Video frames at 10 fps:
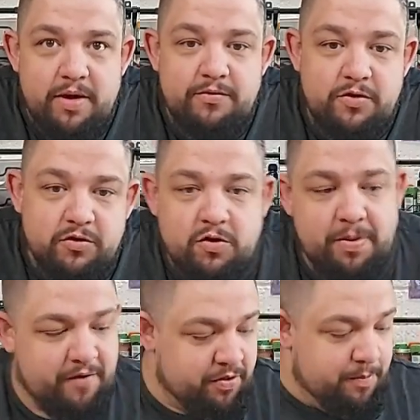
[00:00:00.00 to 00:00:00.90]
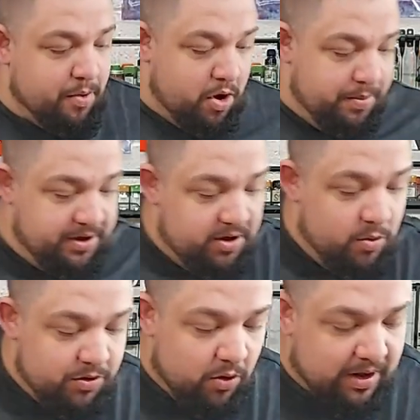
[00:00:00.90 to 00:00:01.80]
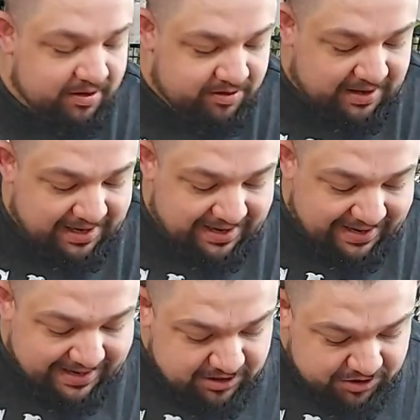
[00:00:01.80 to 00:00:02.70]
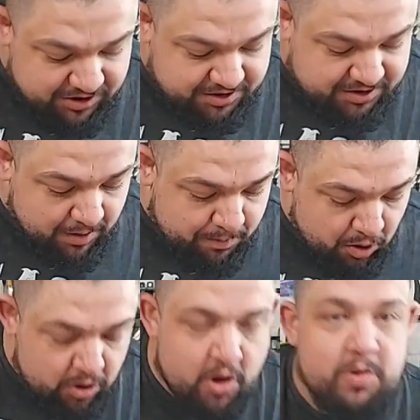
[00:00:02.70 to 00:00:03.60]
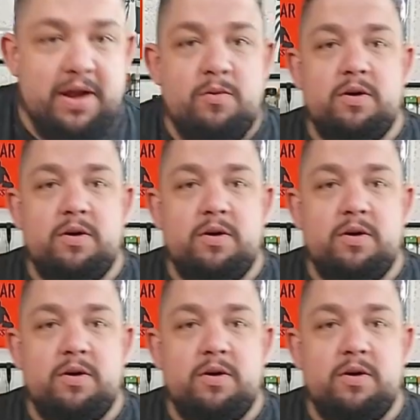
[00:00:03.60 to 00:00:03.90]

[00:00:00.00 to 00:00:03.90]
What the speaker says: We have just come back from the barbecue with all our delicious bulgogi,